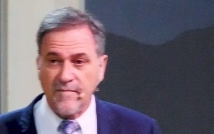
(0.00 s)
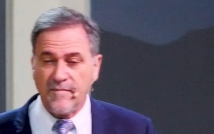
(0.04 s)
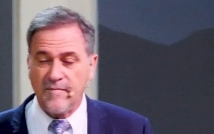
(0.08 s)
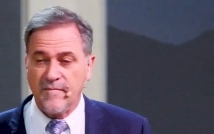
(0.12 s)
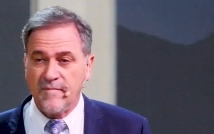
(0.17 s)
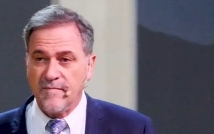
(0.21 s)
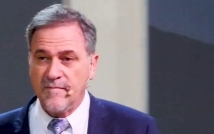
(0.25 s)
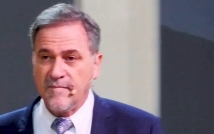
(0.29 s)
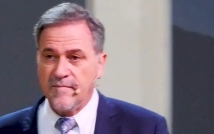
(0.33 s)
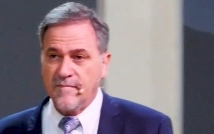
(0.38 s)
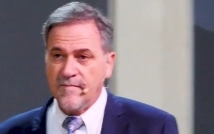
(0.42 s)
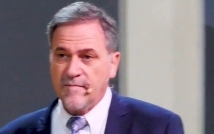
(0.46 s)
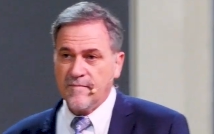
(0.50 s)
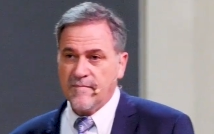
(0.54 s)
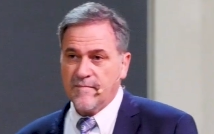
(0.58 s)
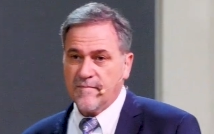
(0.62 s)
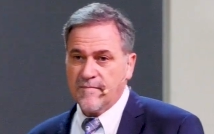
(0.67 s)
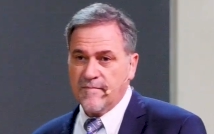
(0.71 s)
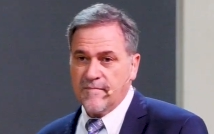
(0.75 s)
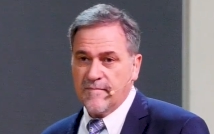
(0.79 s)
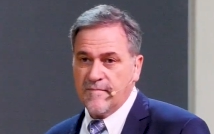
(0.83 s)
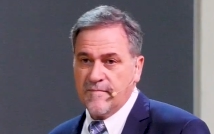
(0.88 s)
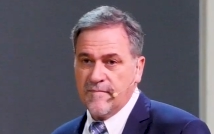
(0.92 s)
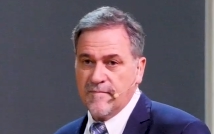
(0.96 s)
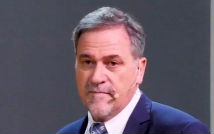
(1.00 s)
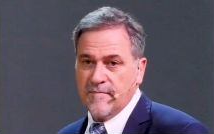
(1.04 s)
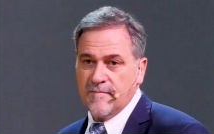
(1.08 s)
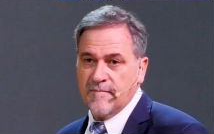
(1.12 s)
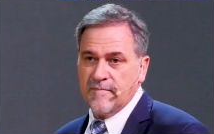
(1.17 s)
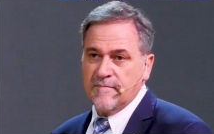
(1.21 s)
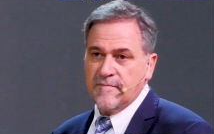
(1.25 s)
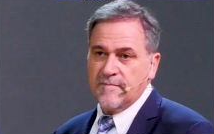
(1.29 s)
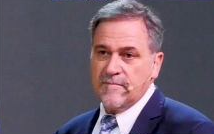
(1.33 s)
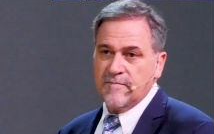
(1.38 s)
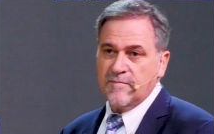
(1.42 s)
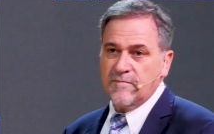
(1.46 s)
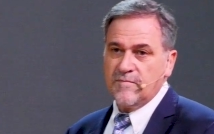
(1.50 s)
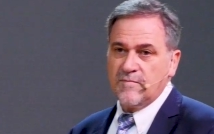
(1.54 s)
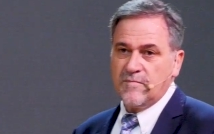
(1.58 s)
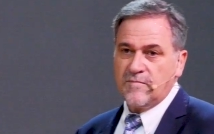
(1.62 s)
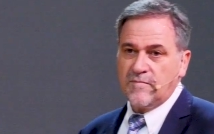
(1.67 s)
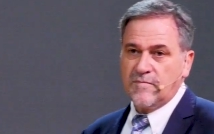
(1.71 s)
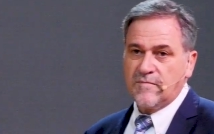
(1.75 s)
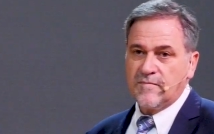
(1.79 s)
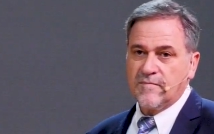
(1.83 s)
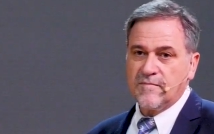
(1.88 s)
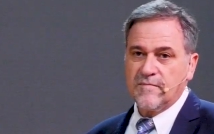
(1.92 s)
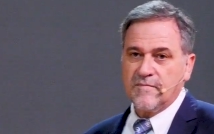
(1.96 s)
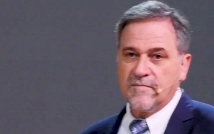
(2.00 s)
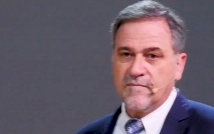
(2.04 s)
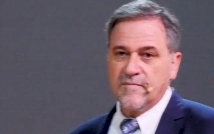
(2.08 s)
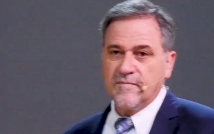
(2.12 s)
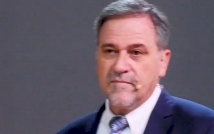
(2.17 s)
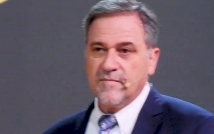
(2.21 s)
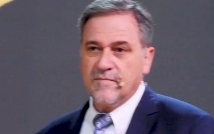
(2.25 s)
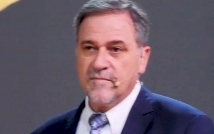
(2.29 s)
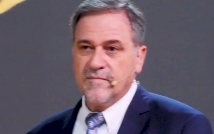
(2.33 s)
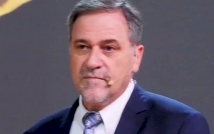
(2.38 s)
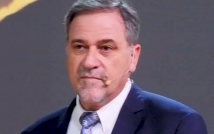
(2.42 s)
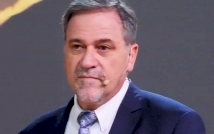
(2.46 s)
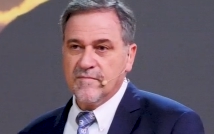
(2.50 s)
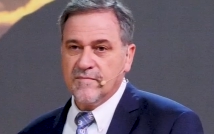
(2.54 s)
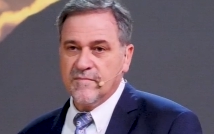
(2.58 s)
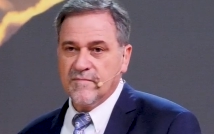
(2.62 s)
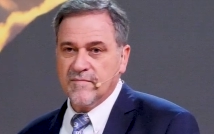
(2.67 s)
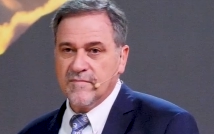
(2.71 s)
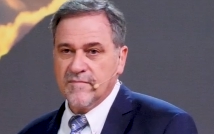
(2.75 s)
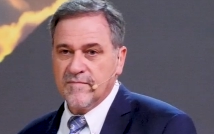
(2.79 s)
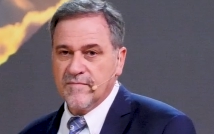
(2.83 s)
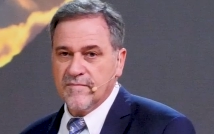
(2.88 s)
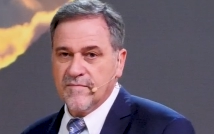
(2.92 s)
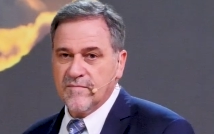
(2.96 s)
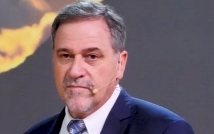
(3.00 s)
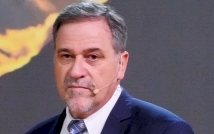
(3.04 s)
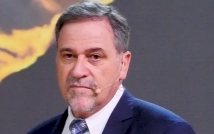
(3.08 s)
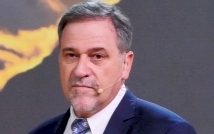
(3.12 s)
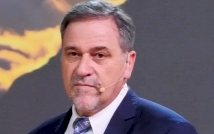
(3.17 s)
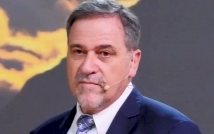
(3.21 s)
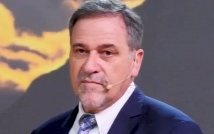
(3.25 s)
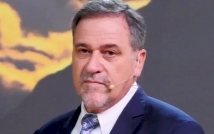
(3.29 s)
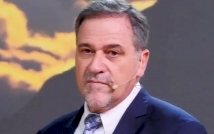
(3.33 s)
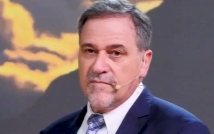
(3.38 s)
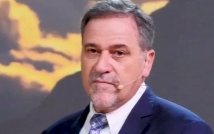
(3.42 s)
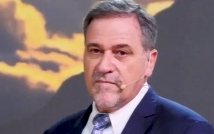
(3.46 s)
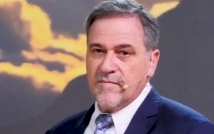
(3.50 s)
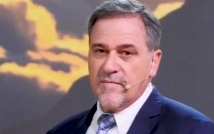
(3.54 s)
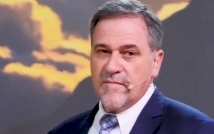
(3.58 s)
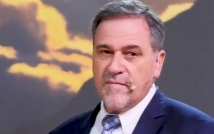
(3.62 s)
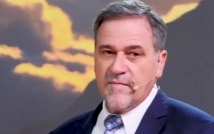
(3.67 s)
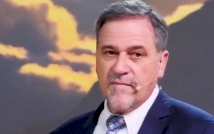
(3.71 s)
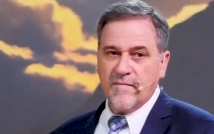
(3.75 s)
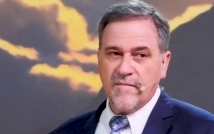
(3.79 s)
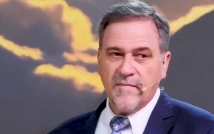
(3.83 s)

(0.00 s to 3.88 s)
Nothing is said.